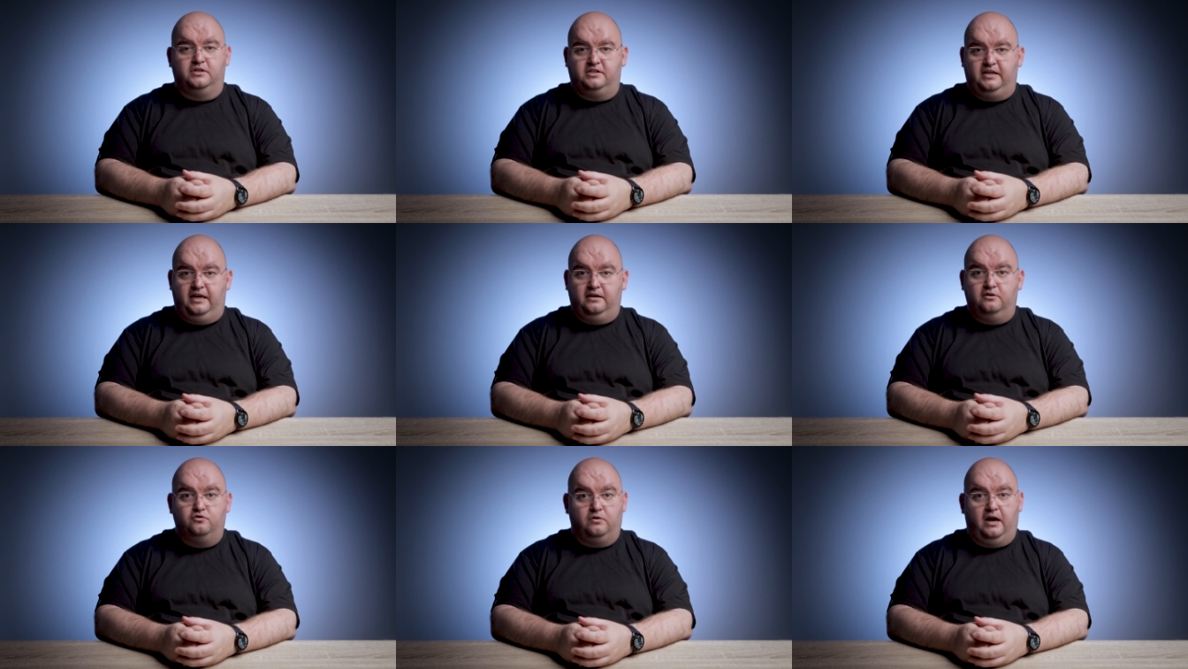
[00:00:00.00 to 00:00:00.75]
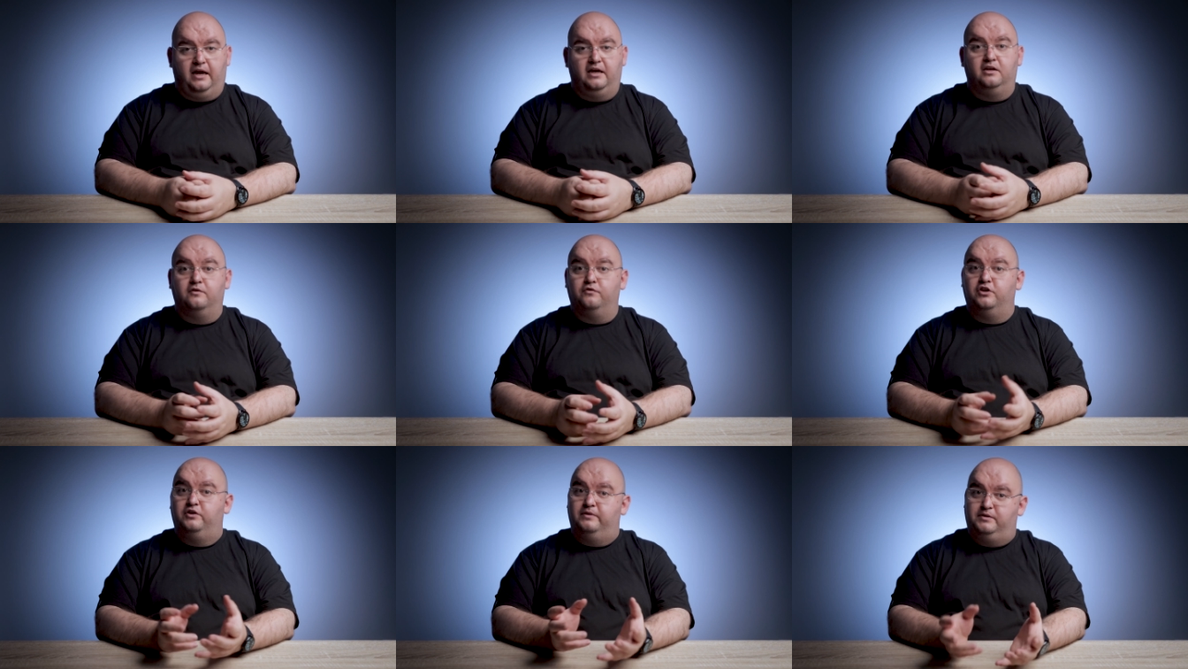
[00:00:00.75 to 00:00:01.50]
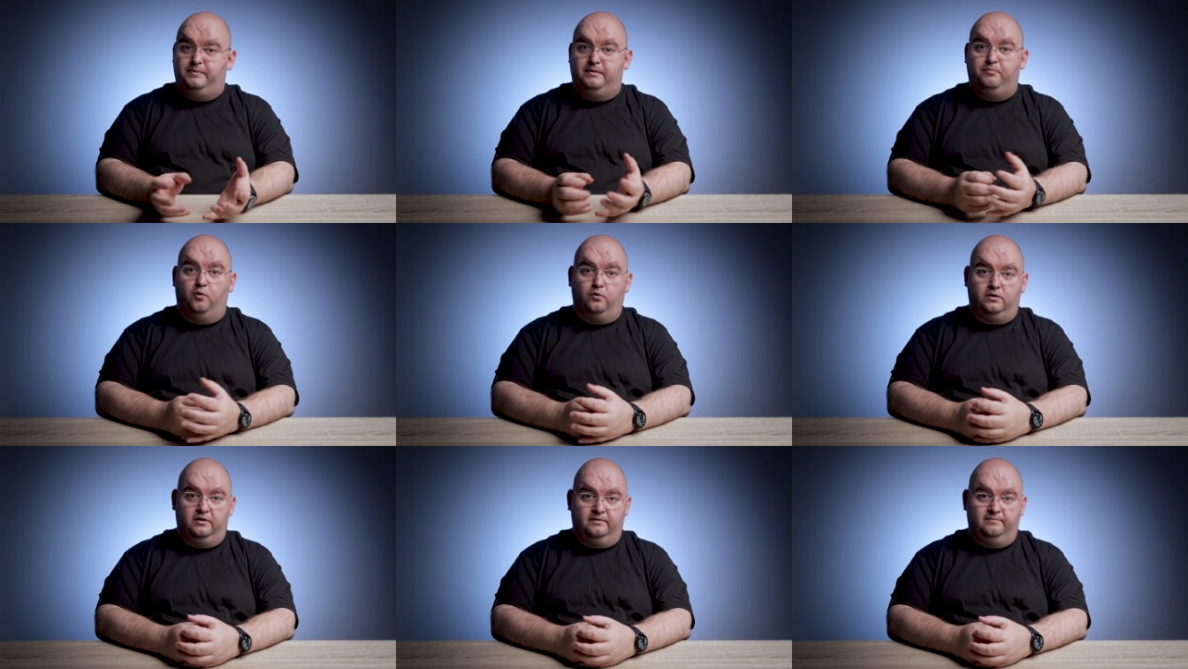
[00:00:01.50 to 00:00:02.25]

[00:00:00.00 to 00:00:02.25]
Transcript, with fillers: instead, try a different USB port.